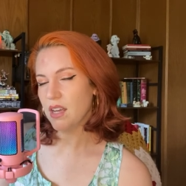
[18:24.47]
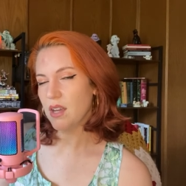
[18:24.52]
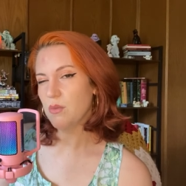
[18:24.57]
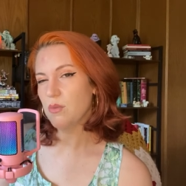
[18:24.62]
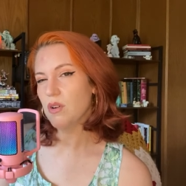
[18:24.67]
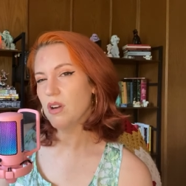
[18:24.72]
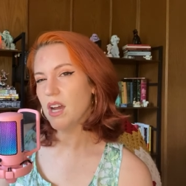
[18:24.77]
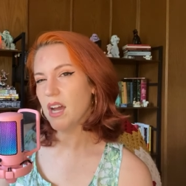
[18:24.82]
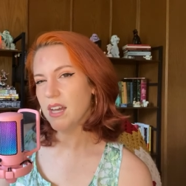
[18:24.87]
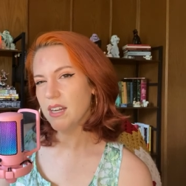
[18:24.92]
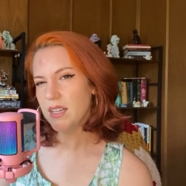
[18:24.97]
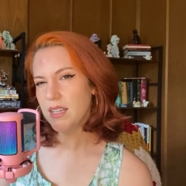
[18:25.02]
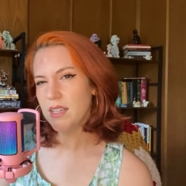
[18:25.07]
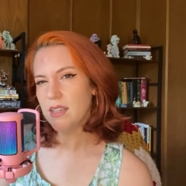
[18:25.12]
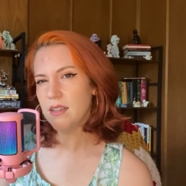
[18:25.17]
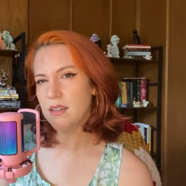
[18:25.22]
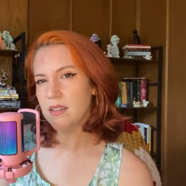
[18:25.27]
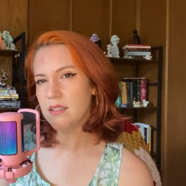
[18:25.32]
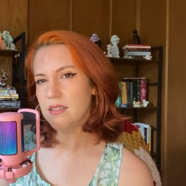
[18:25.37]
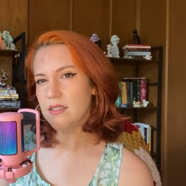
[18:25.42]
And we'll kind of
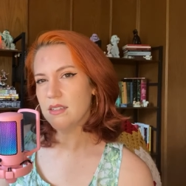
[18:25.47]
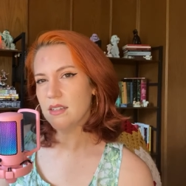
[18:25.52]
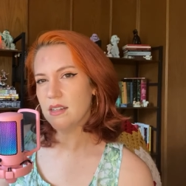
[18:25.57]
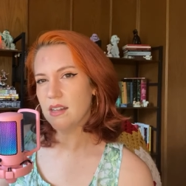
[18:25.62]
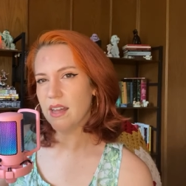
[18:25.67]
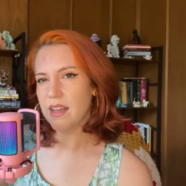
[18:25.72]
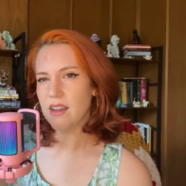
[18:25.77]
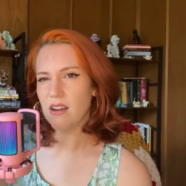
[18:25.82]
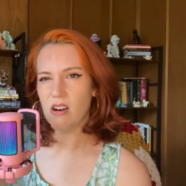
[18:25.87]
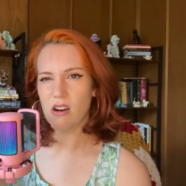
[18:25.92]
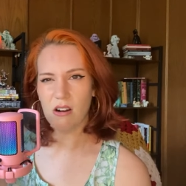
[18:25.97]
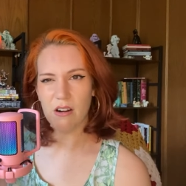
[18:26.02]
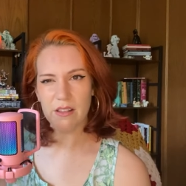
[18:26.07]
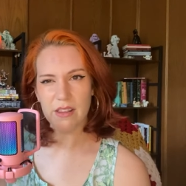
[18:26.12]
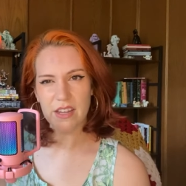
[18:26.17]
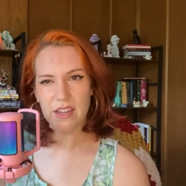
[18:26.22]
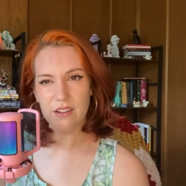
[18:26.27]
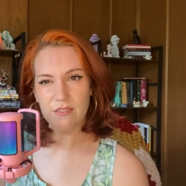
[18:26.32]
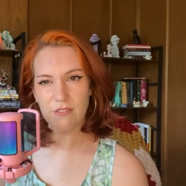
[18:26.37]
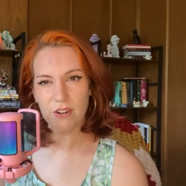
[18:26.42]
get into like, are
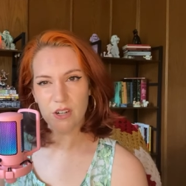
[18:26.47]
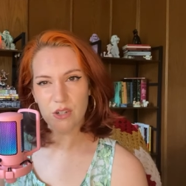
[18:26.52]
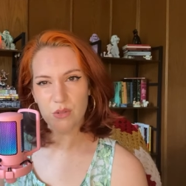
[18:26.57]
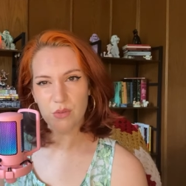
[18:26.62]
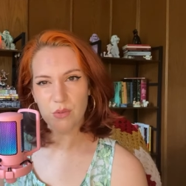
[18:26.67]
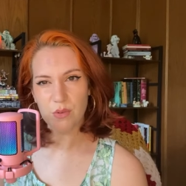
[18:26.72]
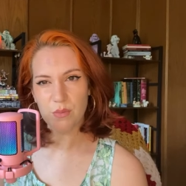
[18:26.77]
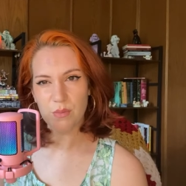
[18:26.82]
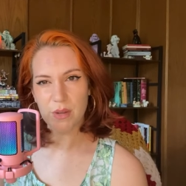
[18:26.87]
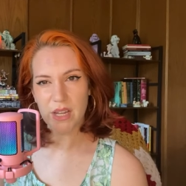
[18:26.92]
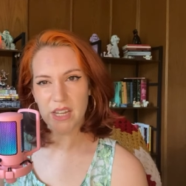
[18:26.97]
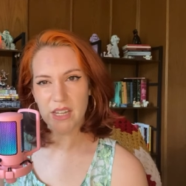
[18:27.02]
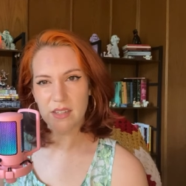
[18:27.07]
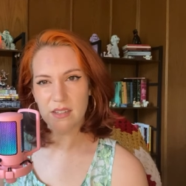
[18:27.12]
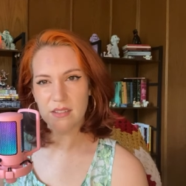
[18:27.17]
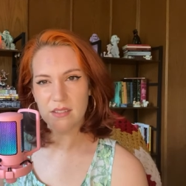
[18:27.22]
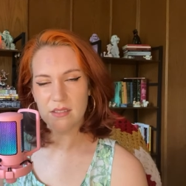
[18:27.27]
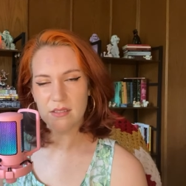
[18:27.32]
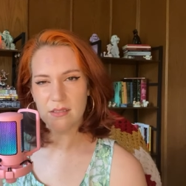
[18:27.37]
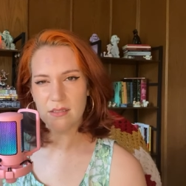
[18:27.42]
they a virtual
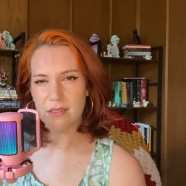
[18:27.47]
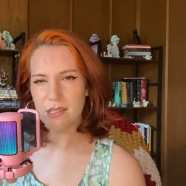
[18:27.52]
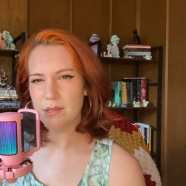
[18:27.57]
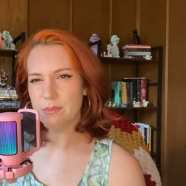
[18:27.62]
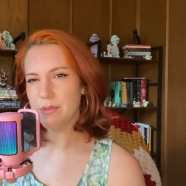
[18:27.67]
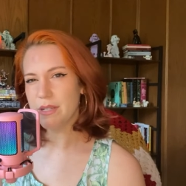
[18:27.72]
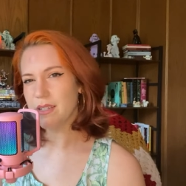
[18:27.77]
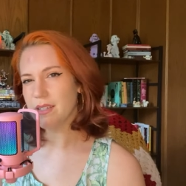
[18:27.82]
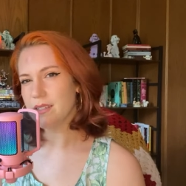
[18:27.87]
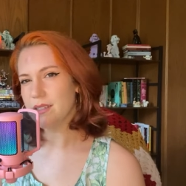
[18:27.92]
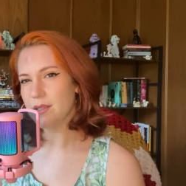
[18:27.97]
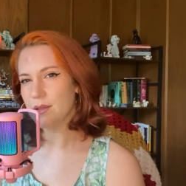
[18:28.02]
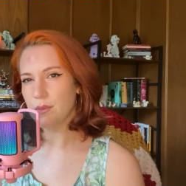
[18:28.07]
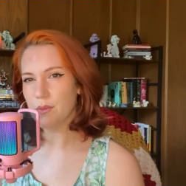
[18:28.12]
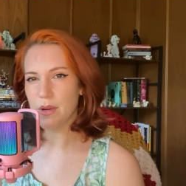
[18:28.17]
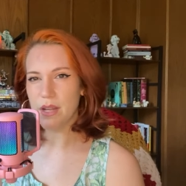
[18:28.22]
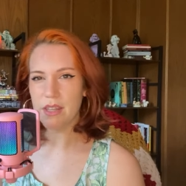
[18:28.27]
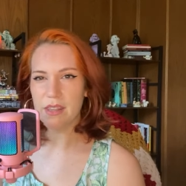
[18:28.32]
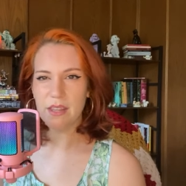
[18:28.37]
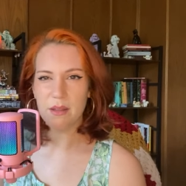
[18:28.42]
bands because the
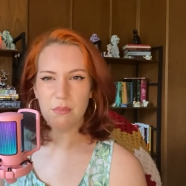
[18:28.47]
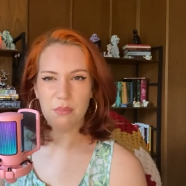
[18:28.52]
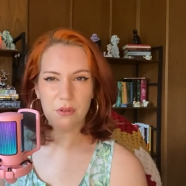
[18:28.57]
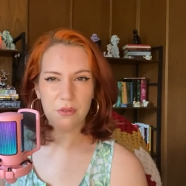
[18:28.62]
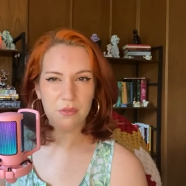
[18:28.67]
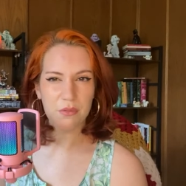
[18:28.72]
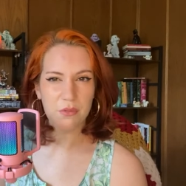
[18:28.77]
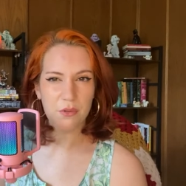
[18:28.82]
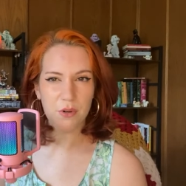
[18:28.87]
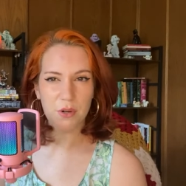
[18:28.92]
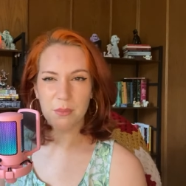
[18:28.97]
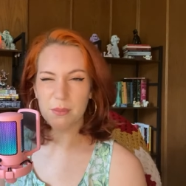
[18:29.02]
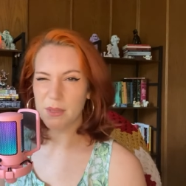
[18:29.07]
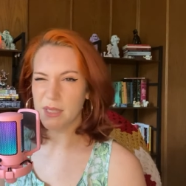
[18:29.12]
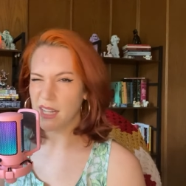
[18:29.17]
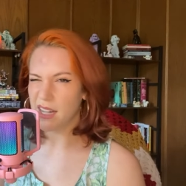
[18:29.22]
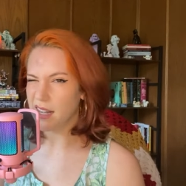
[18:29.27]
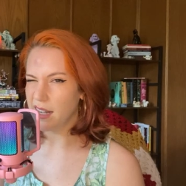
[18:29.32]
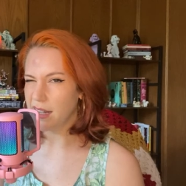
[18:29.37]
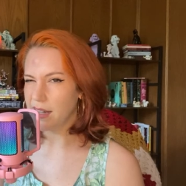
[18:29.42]
way they perform
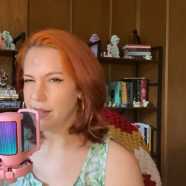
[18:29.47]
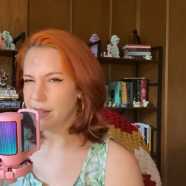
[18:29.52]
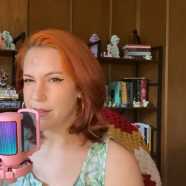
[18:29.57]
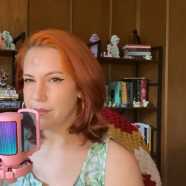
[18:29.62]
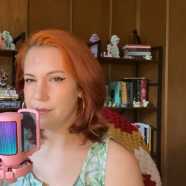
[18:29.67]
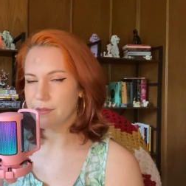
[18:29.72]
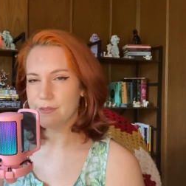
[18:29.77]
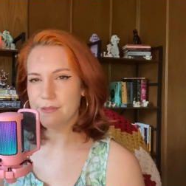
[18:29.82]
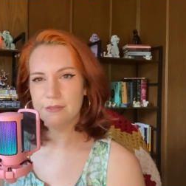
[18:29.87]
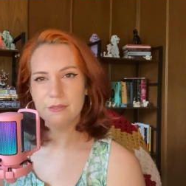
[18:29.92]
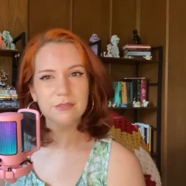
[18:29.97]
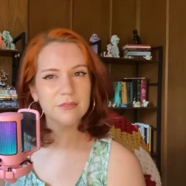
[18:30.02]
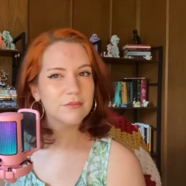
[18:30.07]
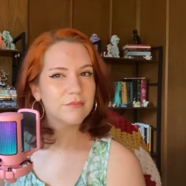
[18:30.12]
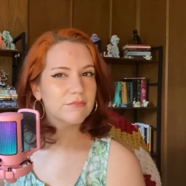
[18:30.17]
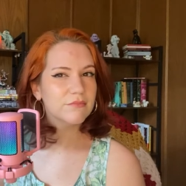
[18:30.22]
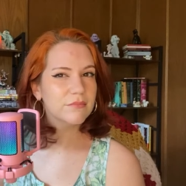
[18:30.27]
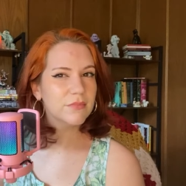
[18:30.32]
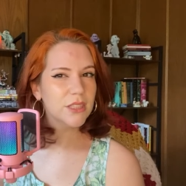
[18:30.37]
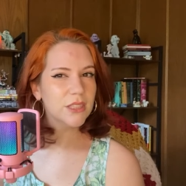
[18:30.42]
live,
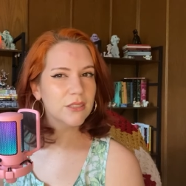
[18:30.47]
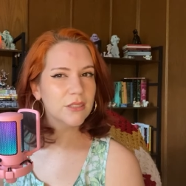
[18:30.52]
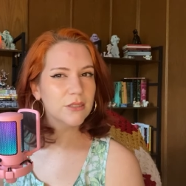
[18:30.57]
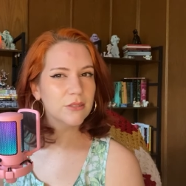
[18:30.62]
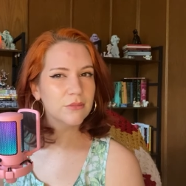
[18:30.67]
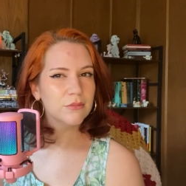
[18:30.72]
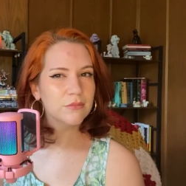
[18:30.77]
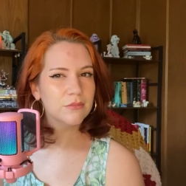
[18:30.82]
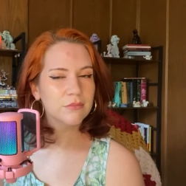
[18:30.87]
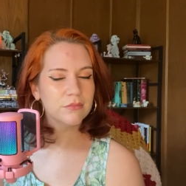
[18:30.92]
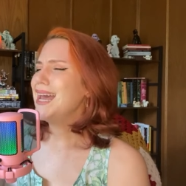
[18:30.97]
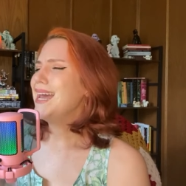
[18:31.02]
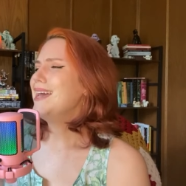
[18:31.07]
you know?